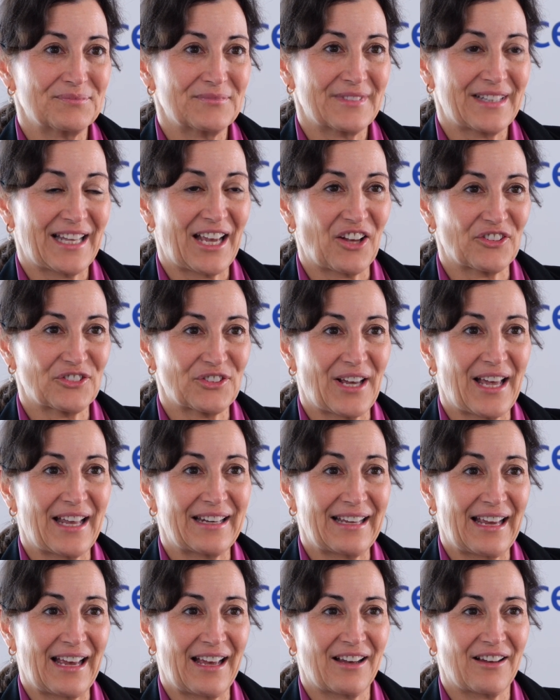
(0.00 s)
They also had
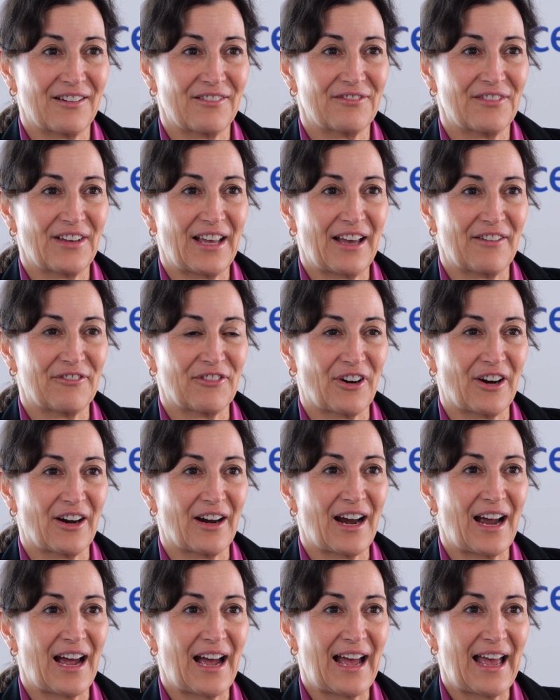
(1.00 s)
to have
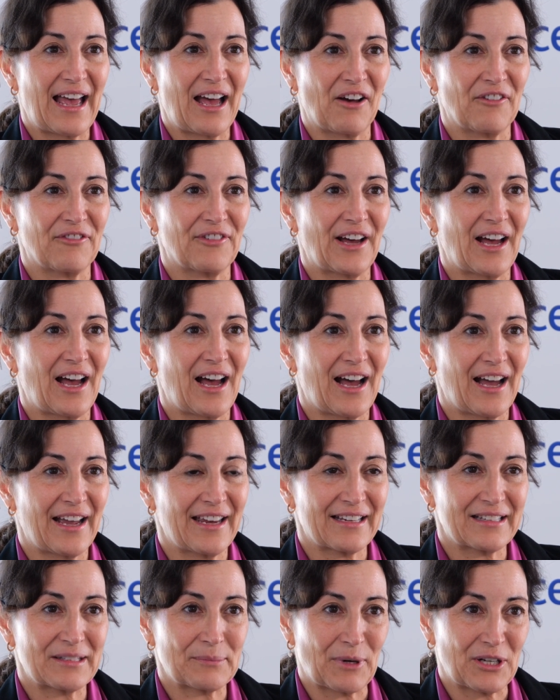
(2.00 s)
FR alpha high
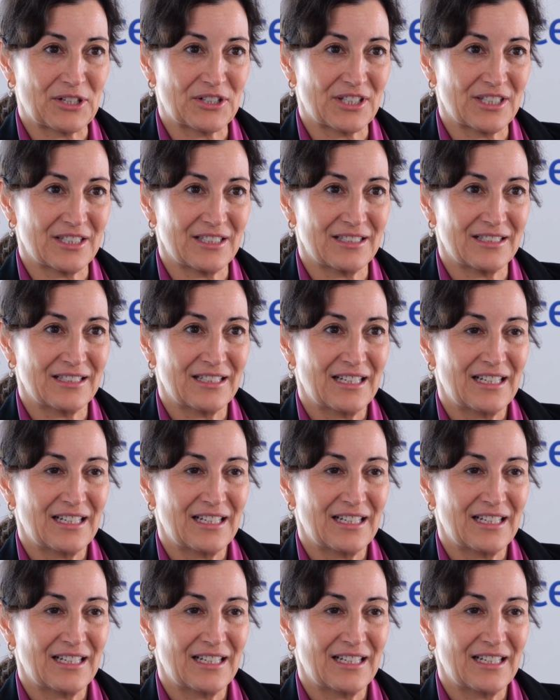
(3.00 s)
expression,